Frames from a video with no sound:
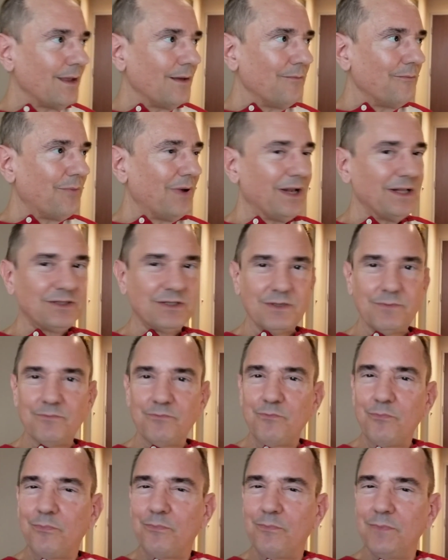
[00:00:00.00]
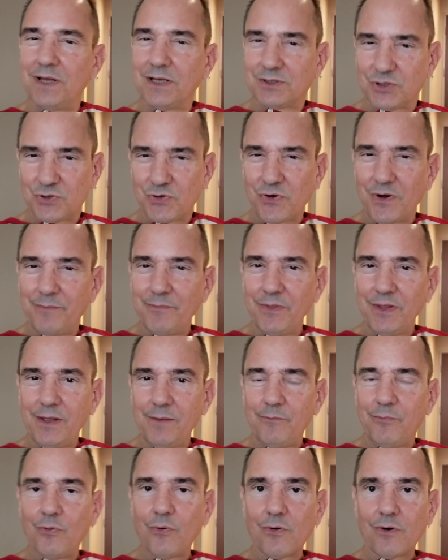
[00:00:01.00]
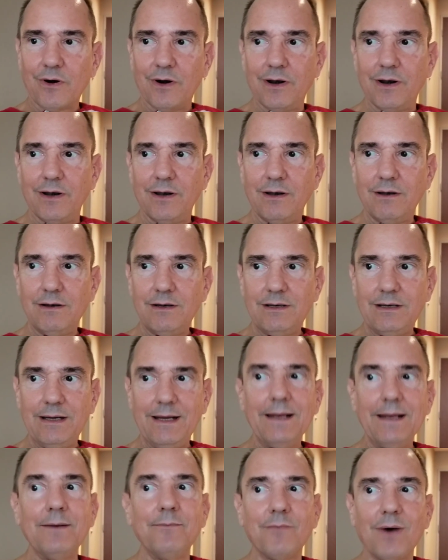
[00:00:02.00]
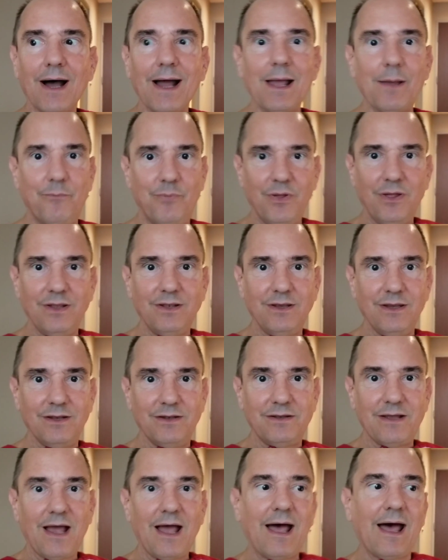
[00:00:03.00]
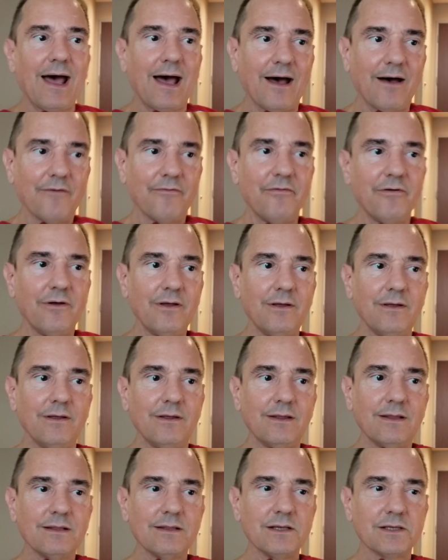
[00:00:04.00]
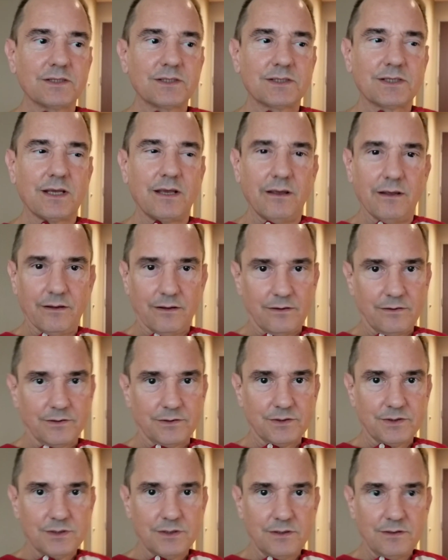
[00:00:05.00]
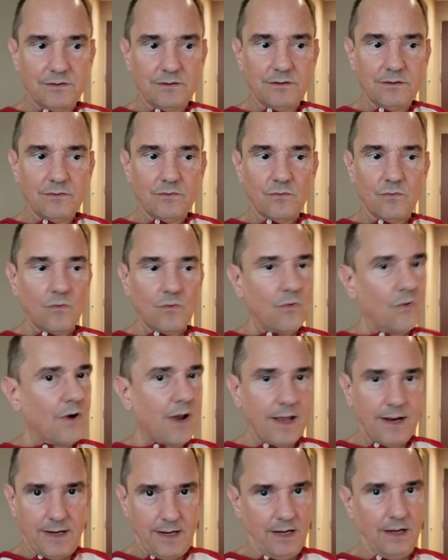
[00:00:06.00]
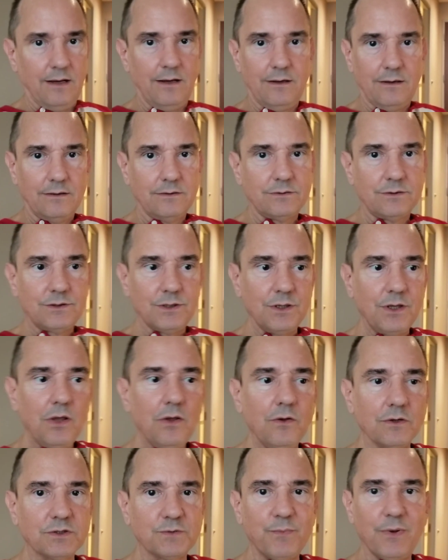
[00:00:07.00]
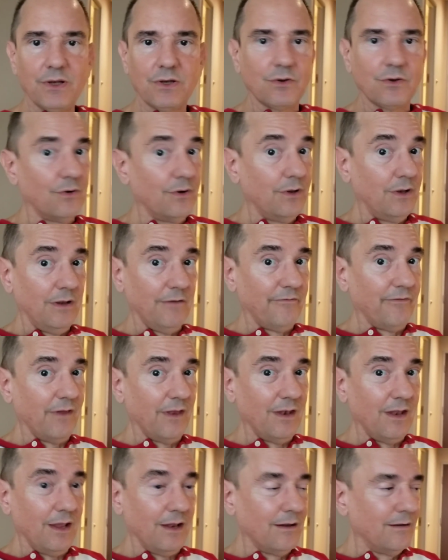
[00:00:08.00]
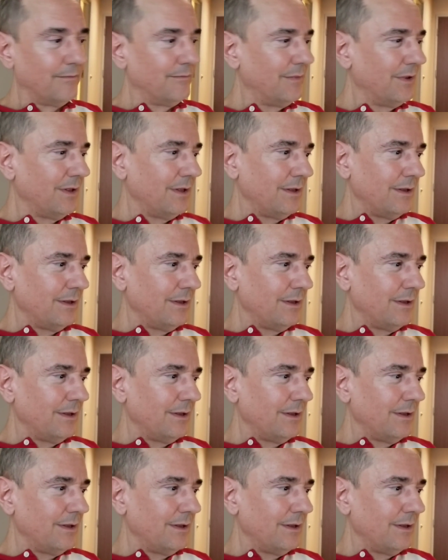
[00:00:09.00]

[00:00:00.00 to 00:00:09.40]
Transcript: but it's extremely important, in my opinion, to have the skills ready to use Bitcoin if you need them,